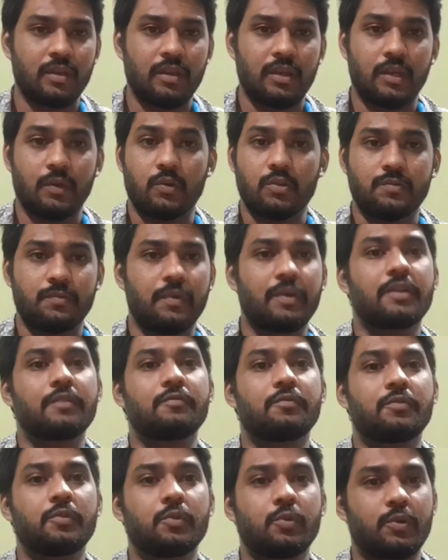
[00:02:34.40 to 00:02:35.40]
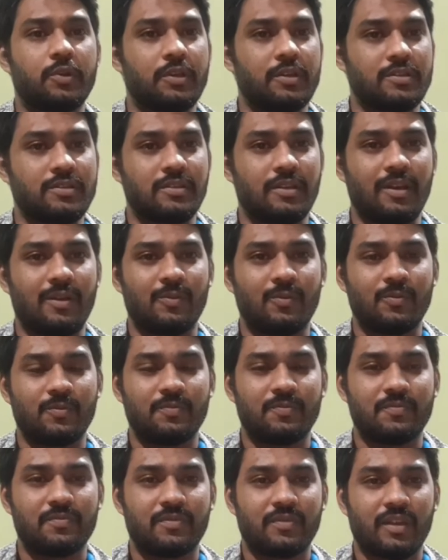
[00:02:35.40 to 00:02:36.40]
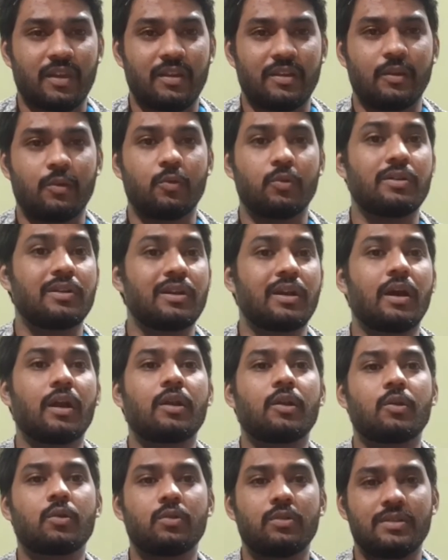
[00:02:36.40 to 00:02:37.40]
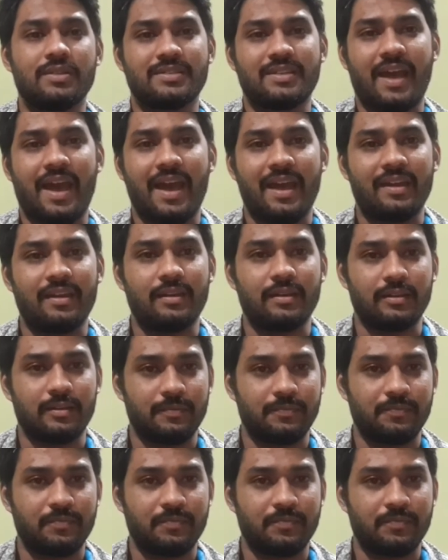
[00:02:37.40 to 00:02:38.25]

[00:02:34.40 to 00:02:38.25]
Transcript: he was very furious now, and he couldn't control his anger,